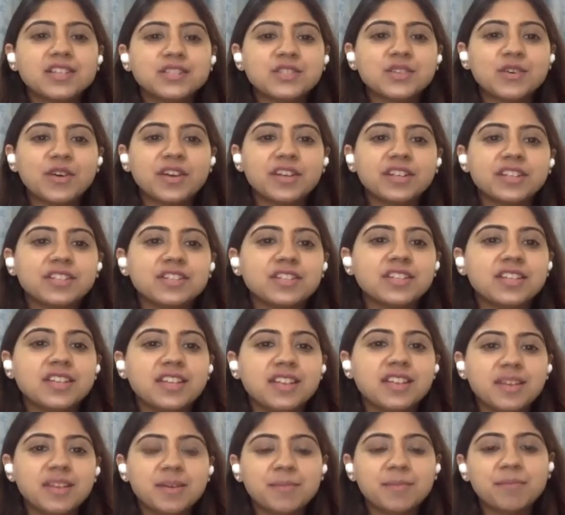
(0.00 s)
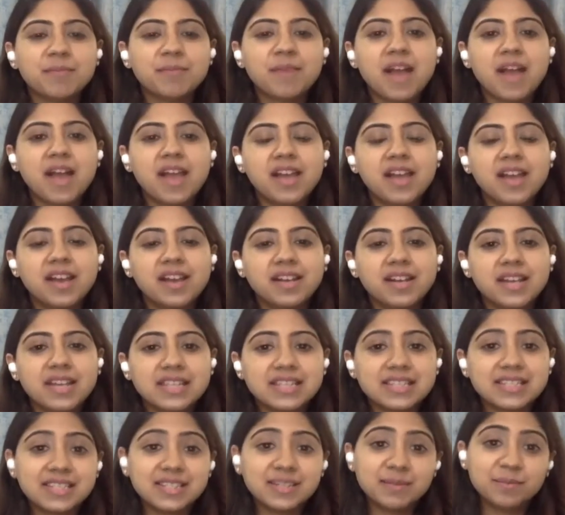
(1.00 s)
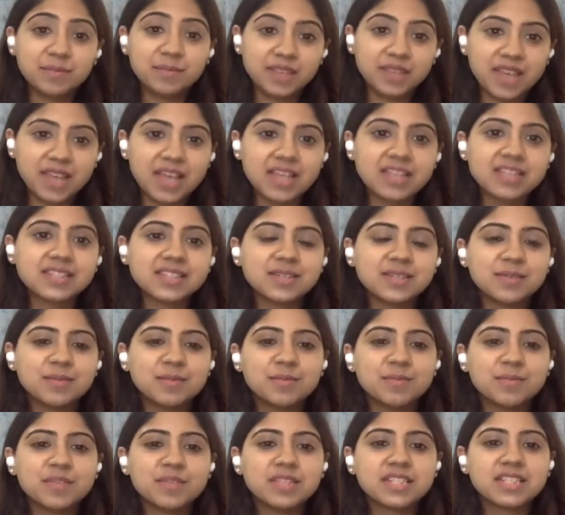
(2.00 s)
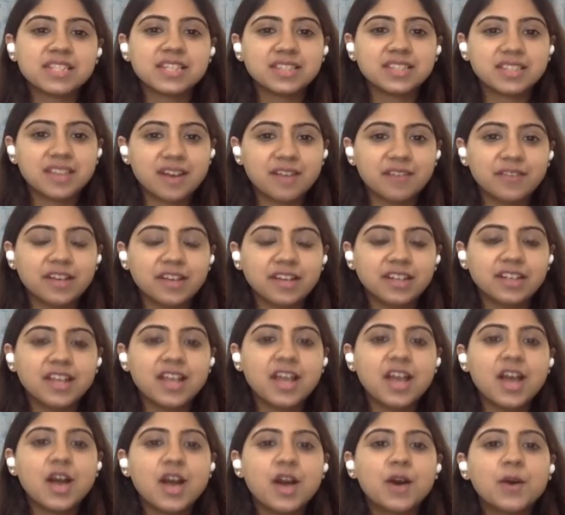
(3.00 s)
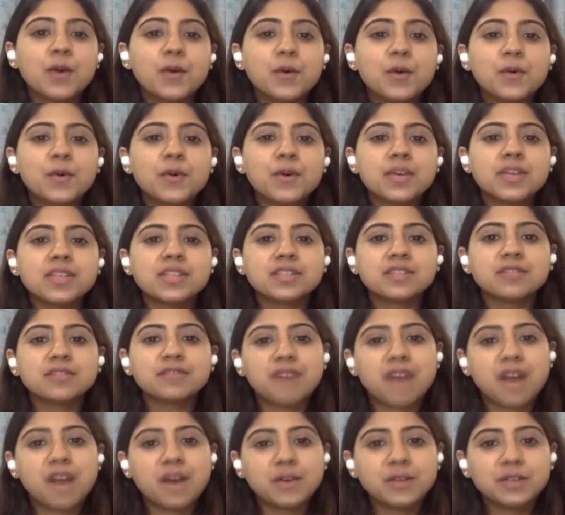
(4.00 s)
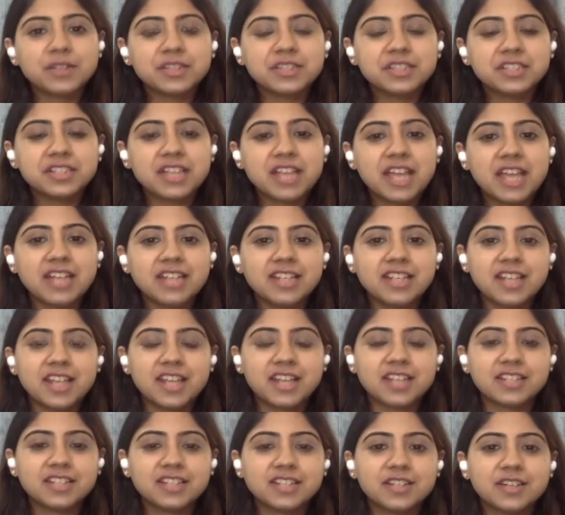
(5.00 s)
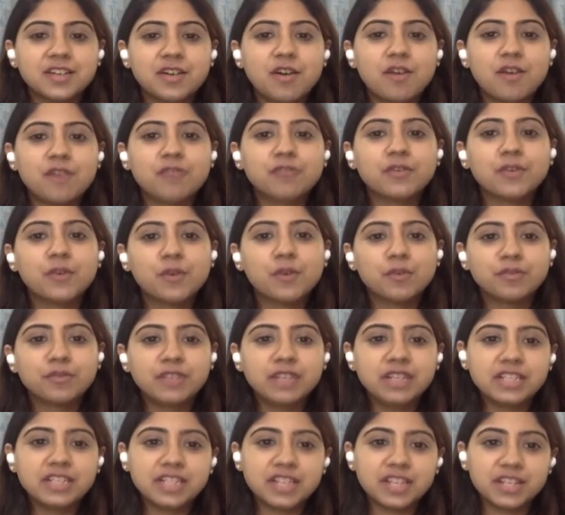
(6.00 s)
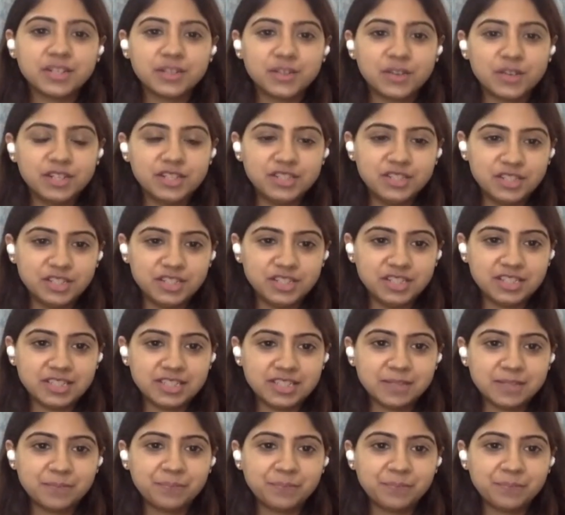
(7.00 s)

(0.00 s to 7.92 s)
are joined today by our esteemed guest, Mr. Dhawan, who is the founder and director of Corefield Technologies.